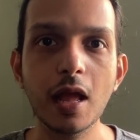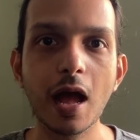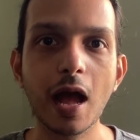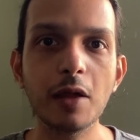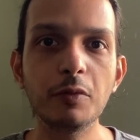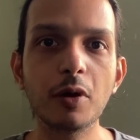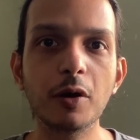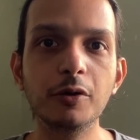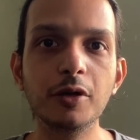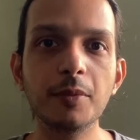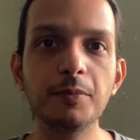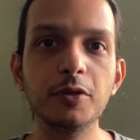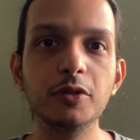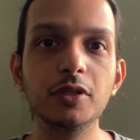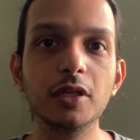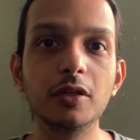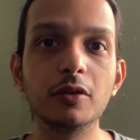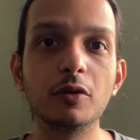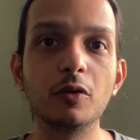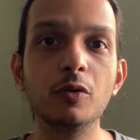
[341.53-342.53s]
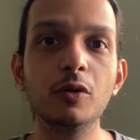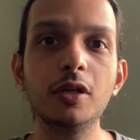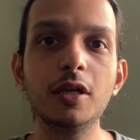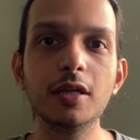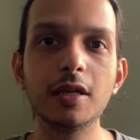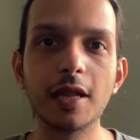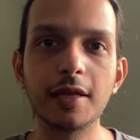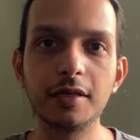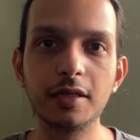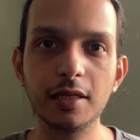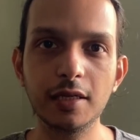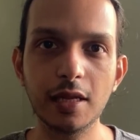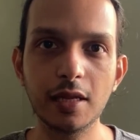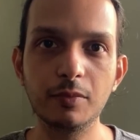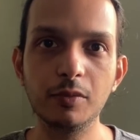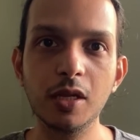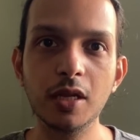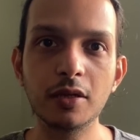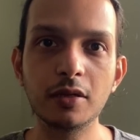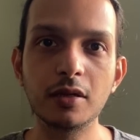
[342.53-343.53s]
I wound up using an older lightning
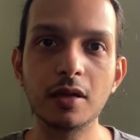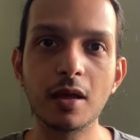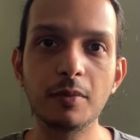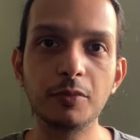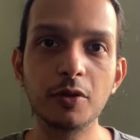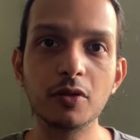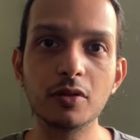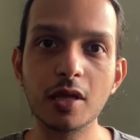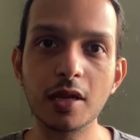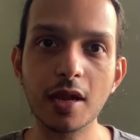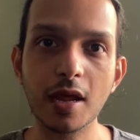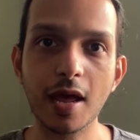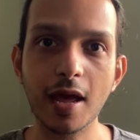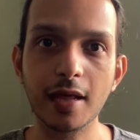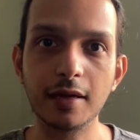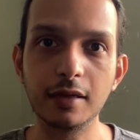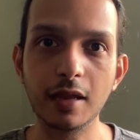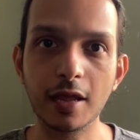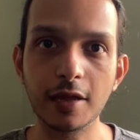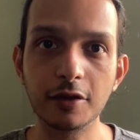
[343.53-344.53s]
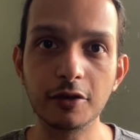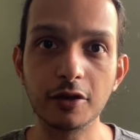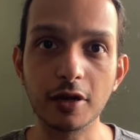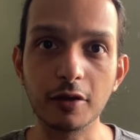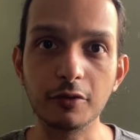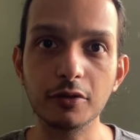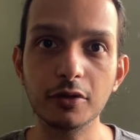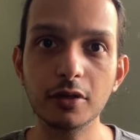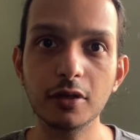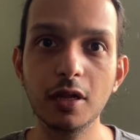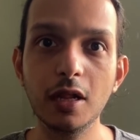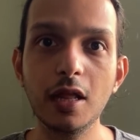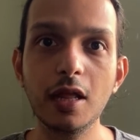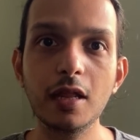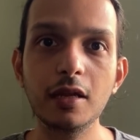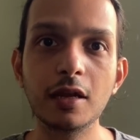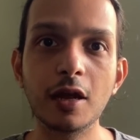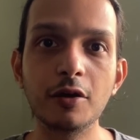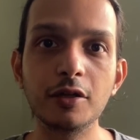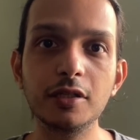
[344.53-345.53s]
cable and adapter that I had lying around.
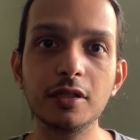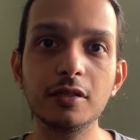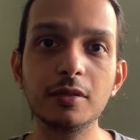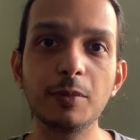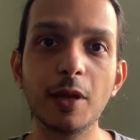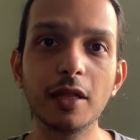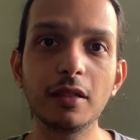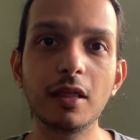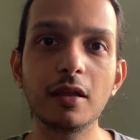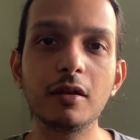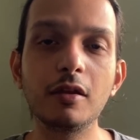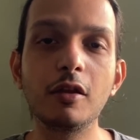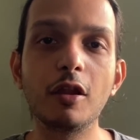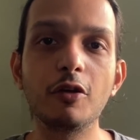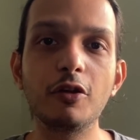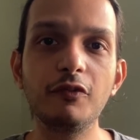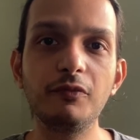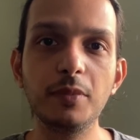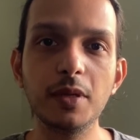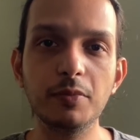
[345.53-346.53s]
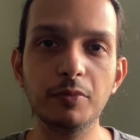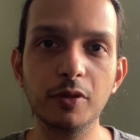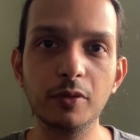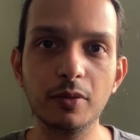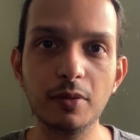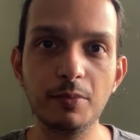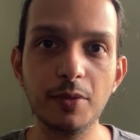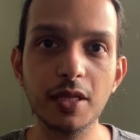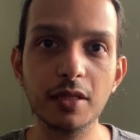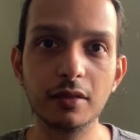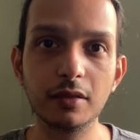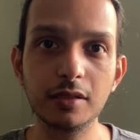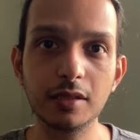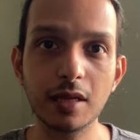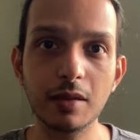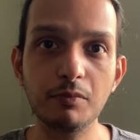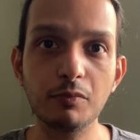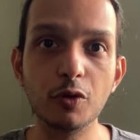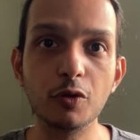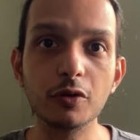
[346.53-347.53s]
Now I suspect that a lot of people will be in the
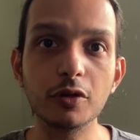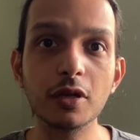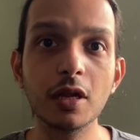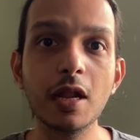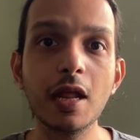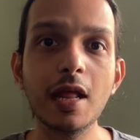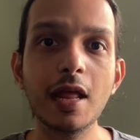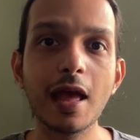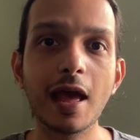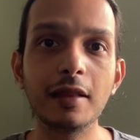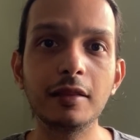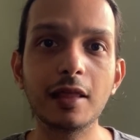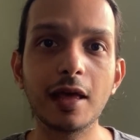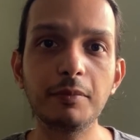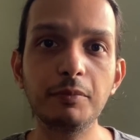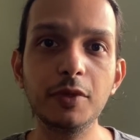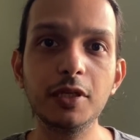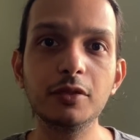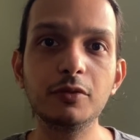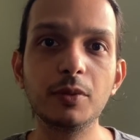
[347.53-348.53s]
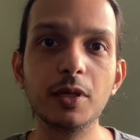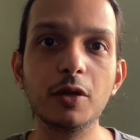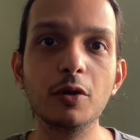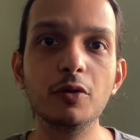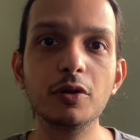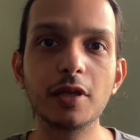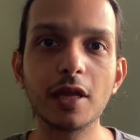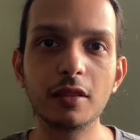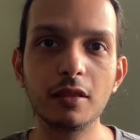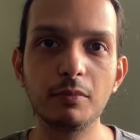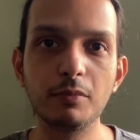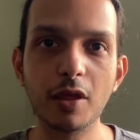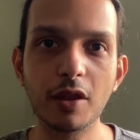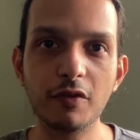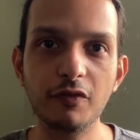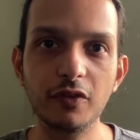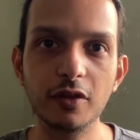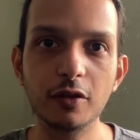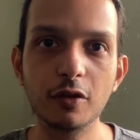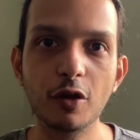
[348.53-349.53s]
same boat, and that means we don't get the
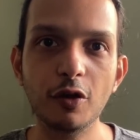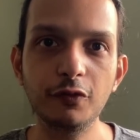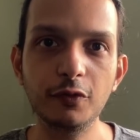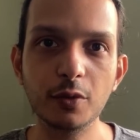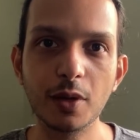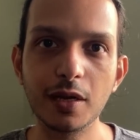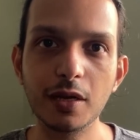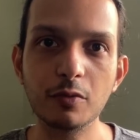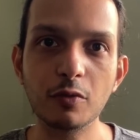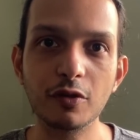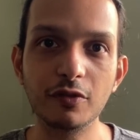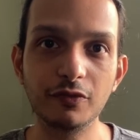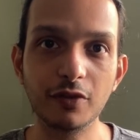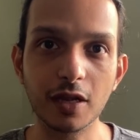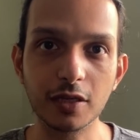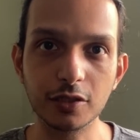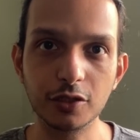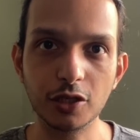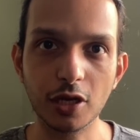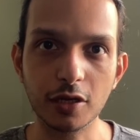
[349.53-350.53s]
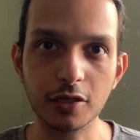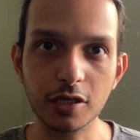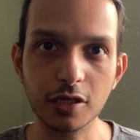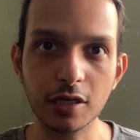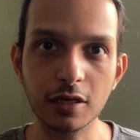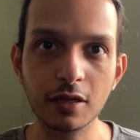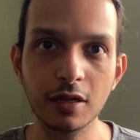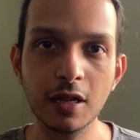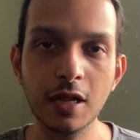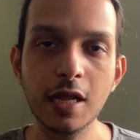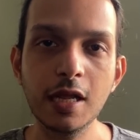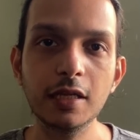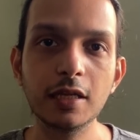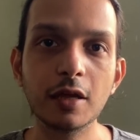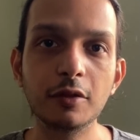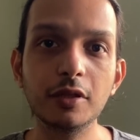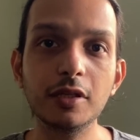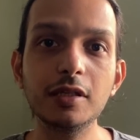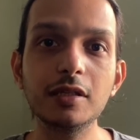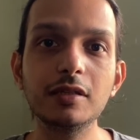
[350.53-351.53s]
benefit of 20 watt fast charging.
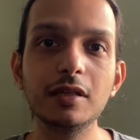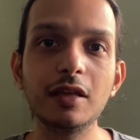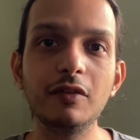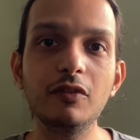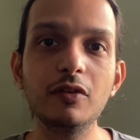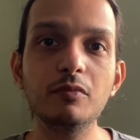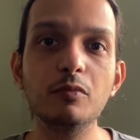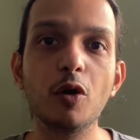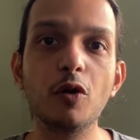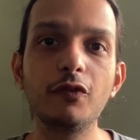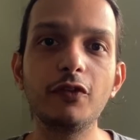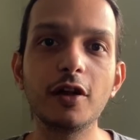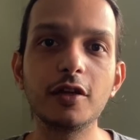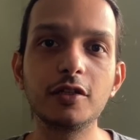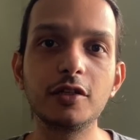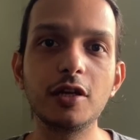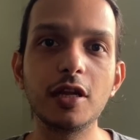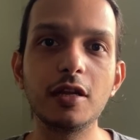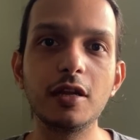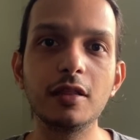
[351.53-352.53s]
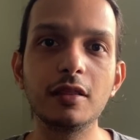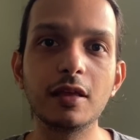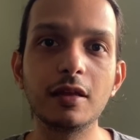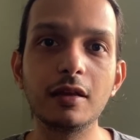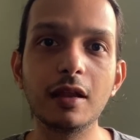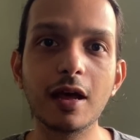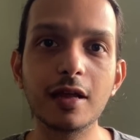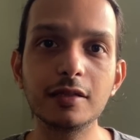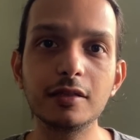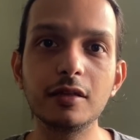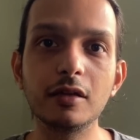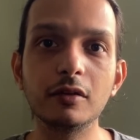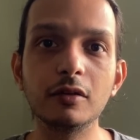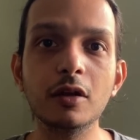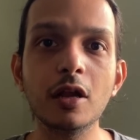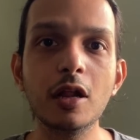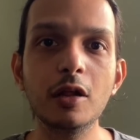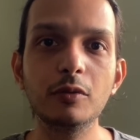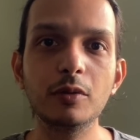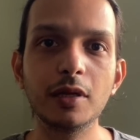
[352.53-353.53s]
Now this is even more frustrating than last year
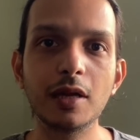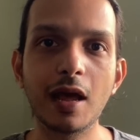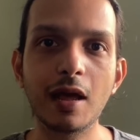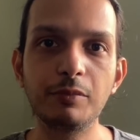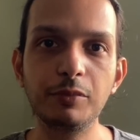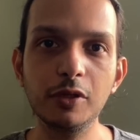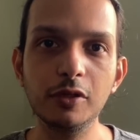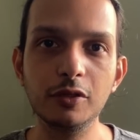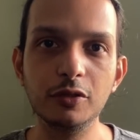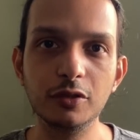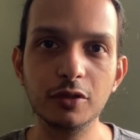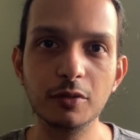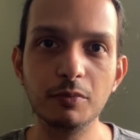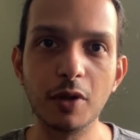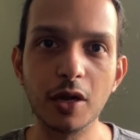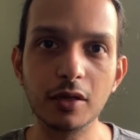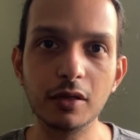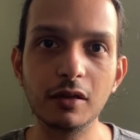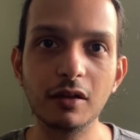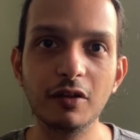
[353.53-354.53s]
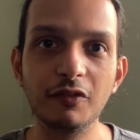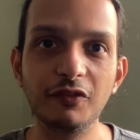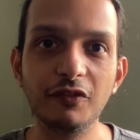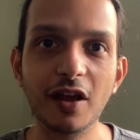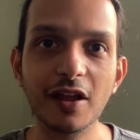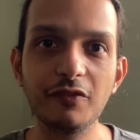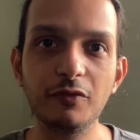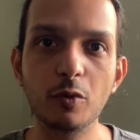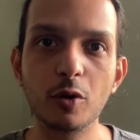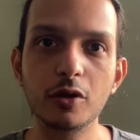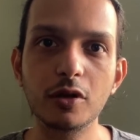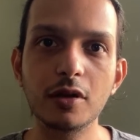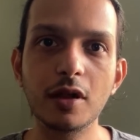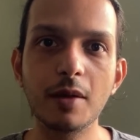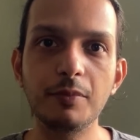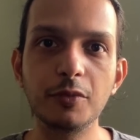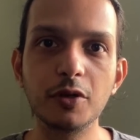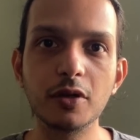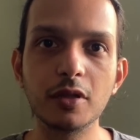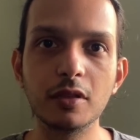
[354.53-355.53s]
when Apple used to bundle a 5 watt
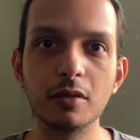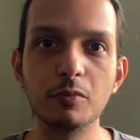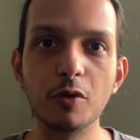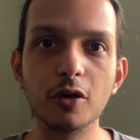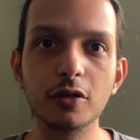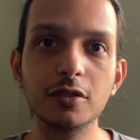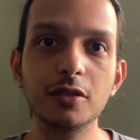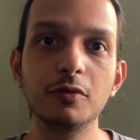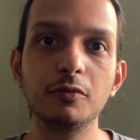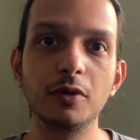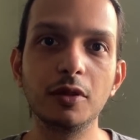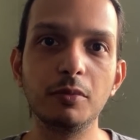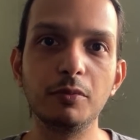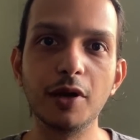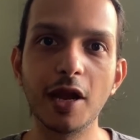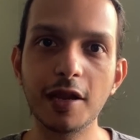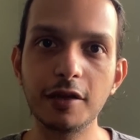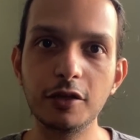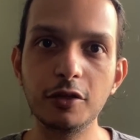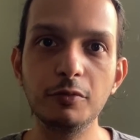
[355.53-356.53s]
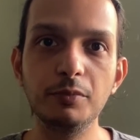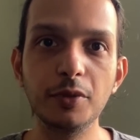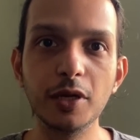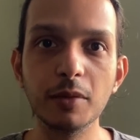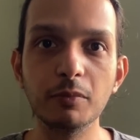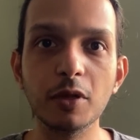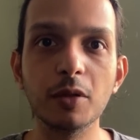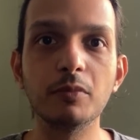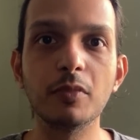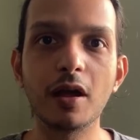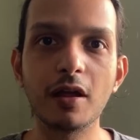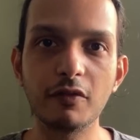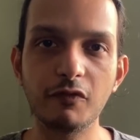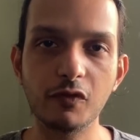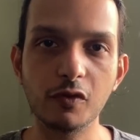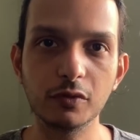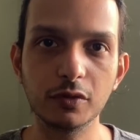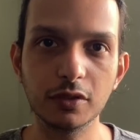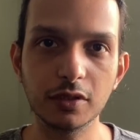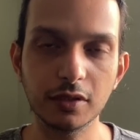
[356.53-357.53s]
adapter in the box with brand new premium
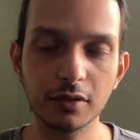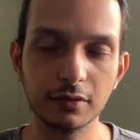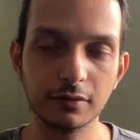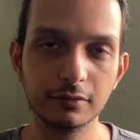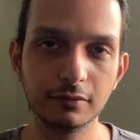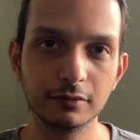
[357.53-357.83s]
iPhones.